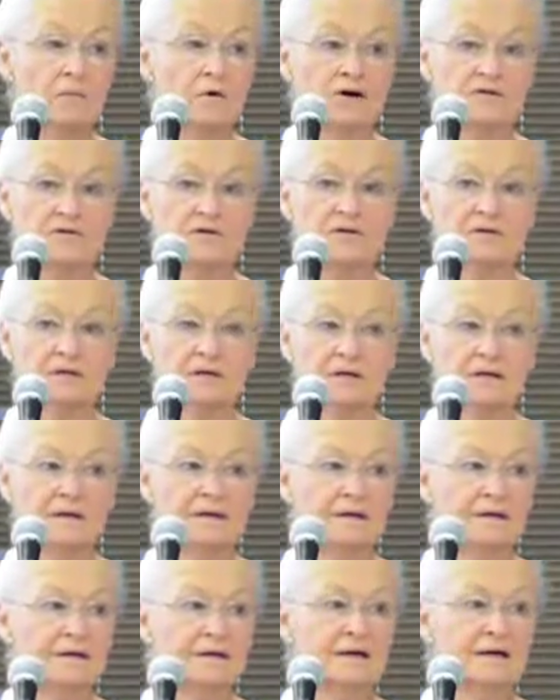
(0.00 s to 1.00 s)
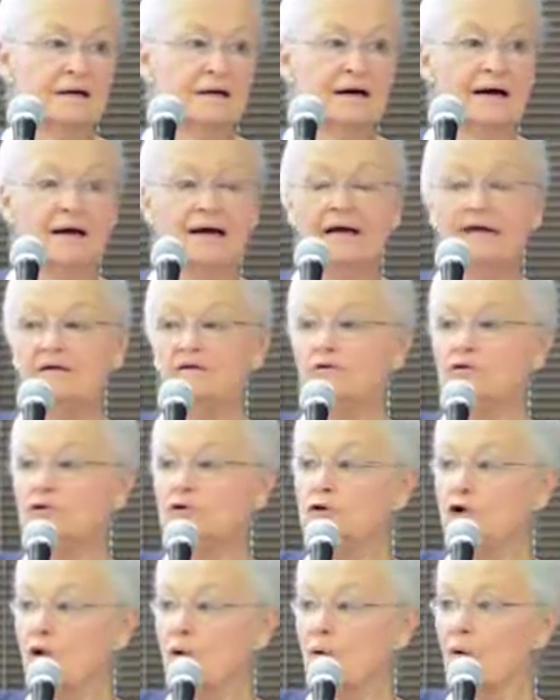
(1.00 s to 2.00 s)
wasn't. I had
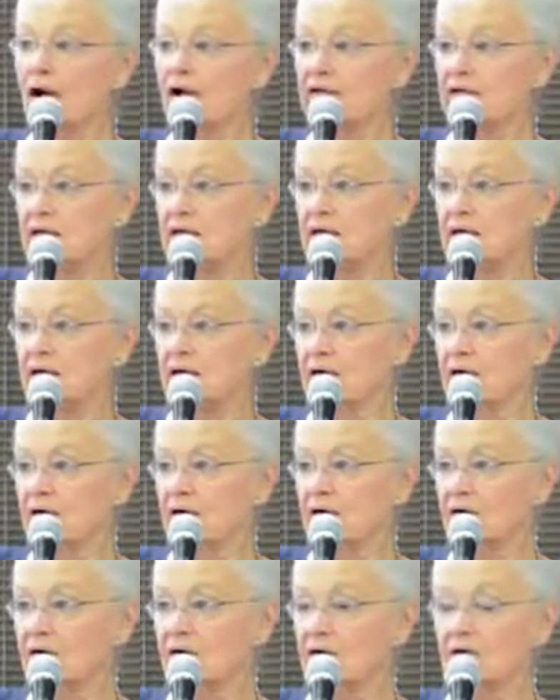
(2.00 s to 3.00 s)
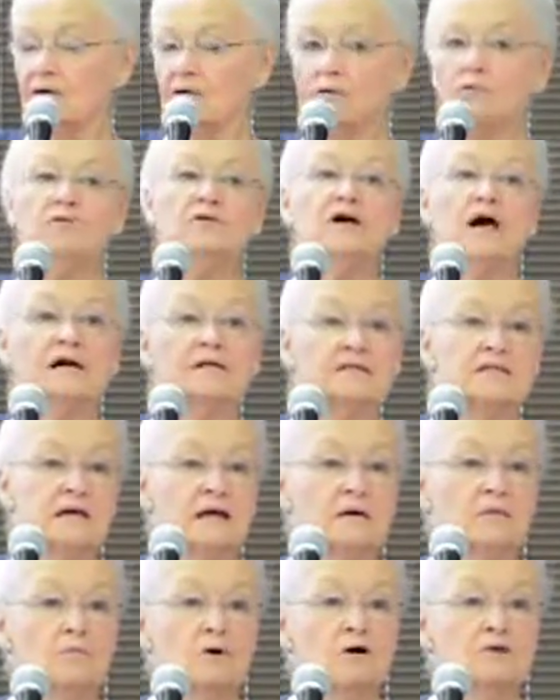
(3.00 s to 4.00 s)
no idea who
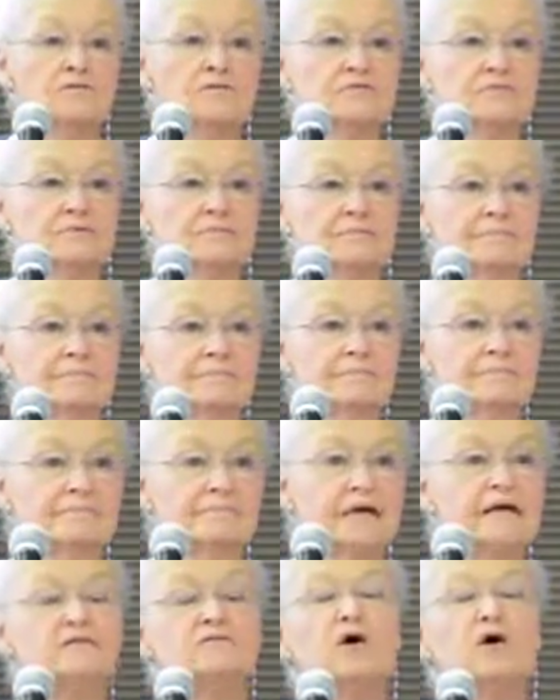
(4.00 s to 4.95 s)
Dante was. They'd